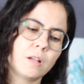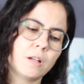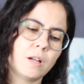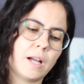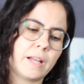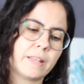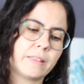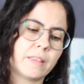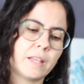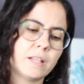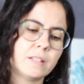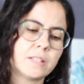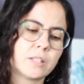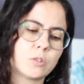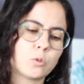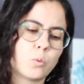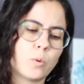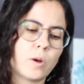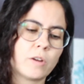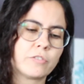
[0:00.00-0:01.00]
I think
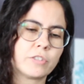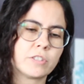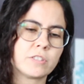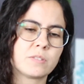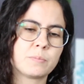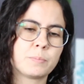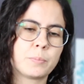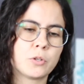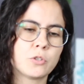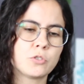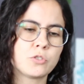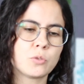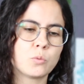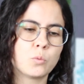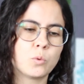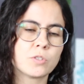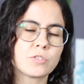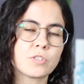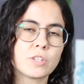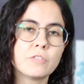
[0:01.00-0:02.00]
that whoever this person
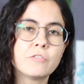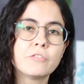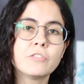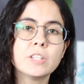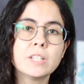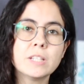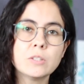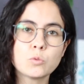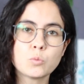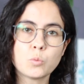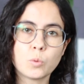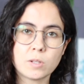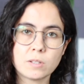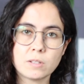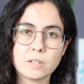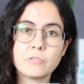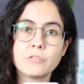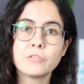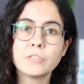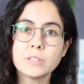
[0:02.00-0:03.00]
was, if
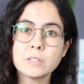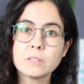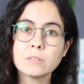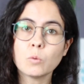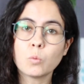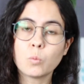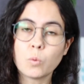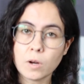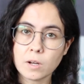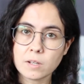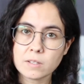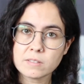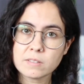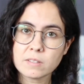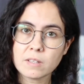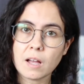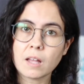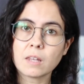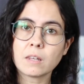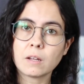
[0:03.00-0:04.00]
it was
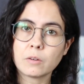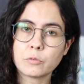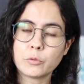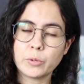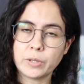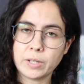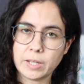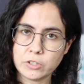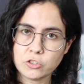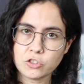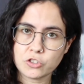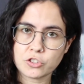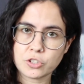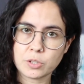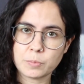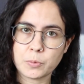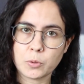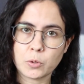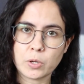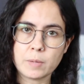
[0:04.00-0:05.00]
a love
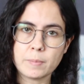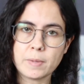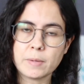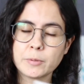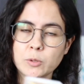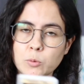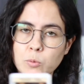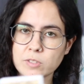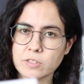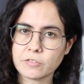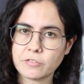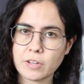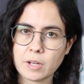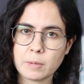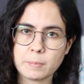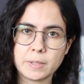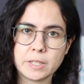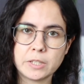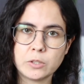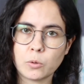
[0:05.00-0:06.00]
relationship, okay, maybe it was a
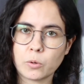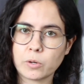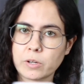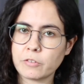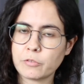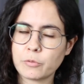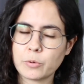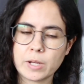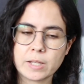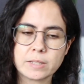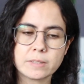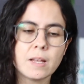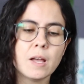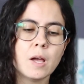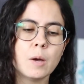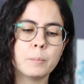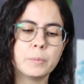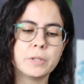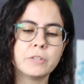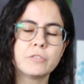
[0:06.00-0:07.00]
family or a friend,
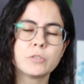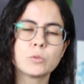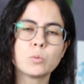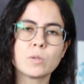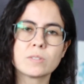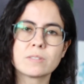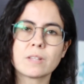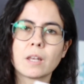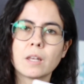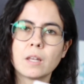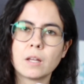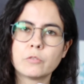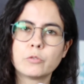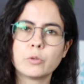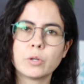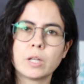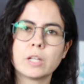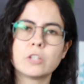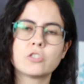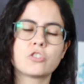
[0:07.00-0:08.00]
but if it was a love
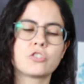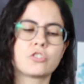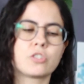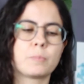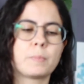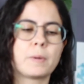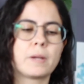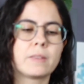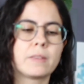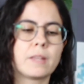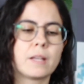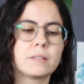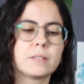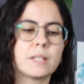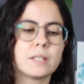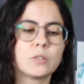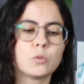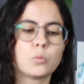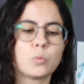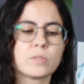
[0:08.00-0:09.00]
relationship, I think
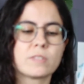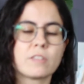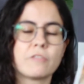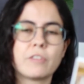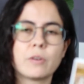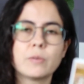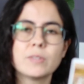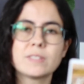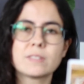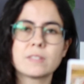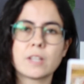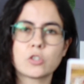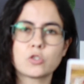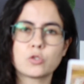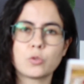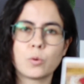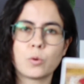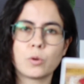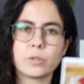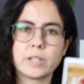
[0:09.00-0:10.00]
that it was a very
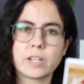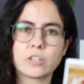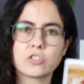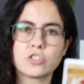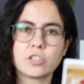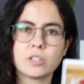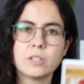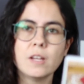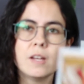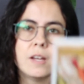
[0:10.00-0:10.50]
sexual connection.